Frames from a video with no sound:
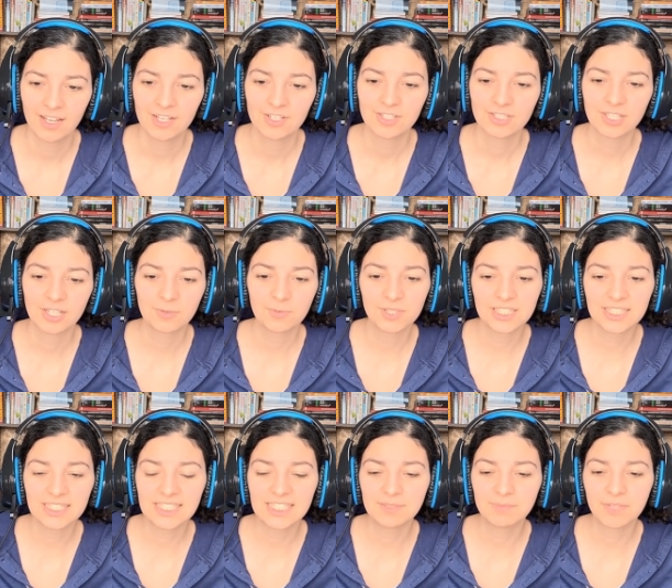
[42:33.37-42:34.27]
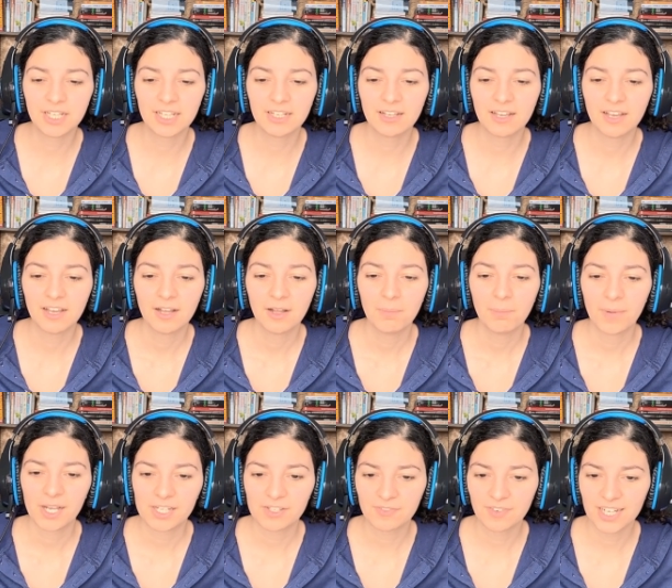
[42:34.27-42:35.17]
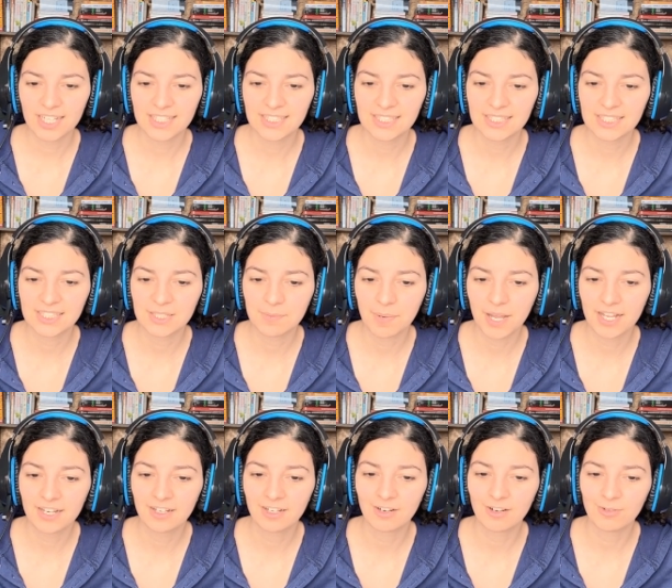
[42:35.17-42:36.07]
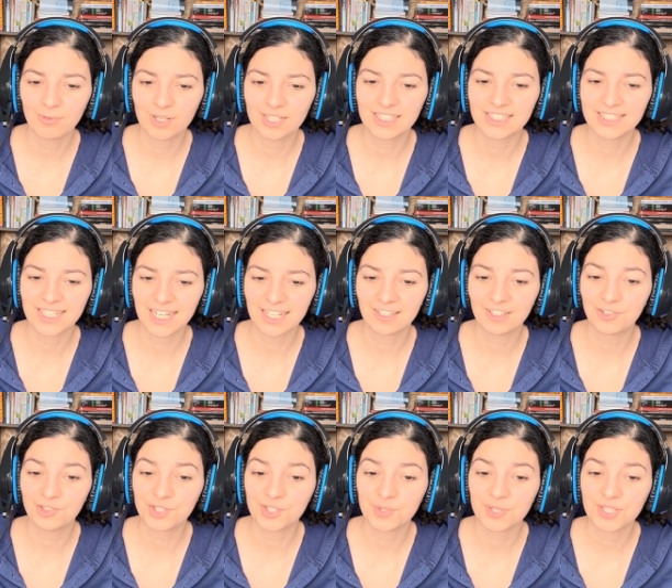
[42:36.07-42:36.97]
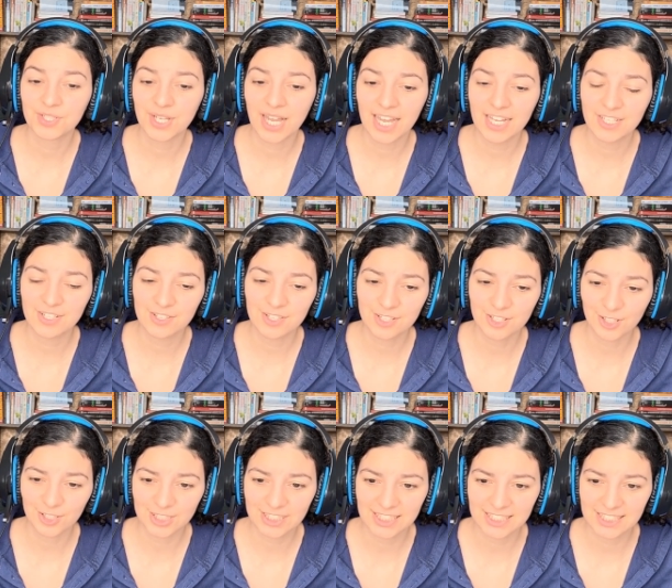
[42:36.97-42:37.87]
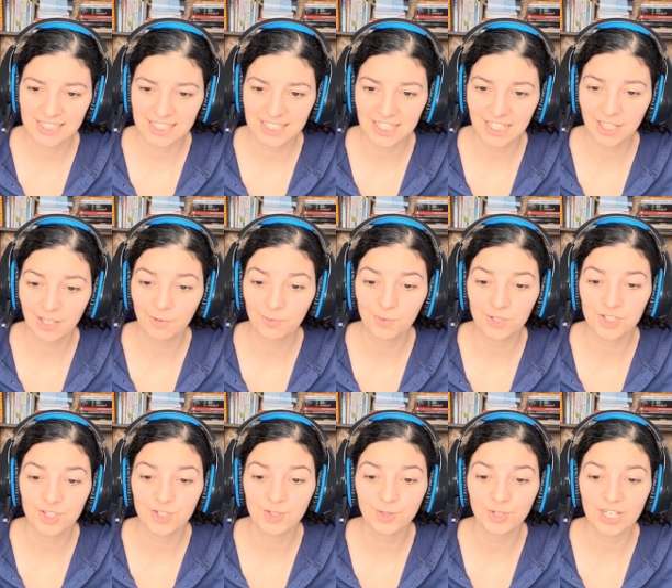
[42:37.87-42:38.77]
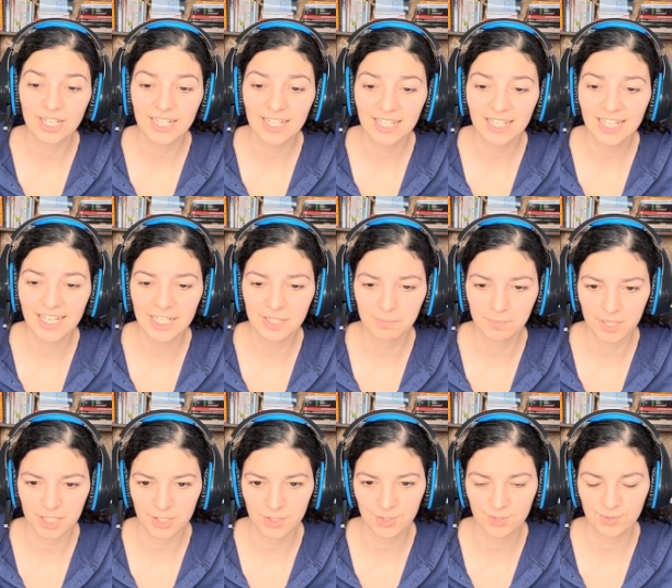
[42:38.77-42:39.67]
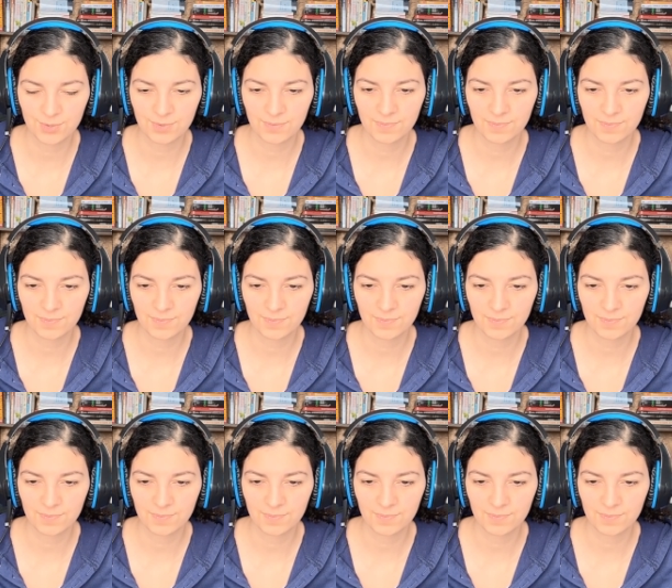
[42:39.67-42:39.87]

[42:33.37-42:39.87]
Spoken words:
She's like, what does this mean? My advice is dependent on what exactly you're doing to add to the toxicity, which you clearly admit to.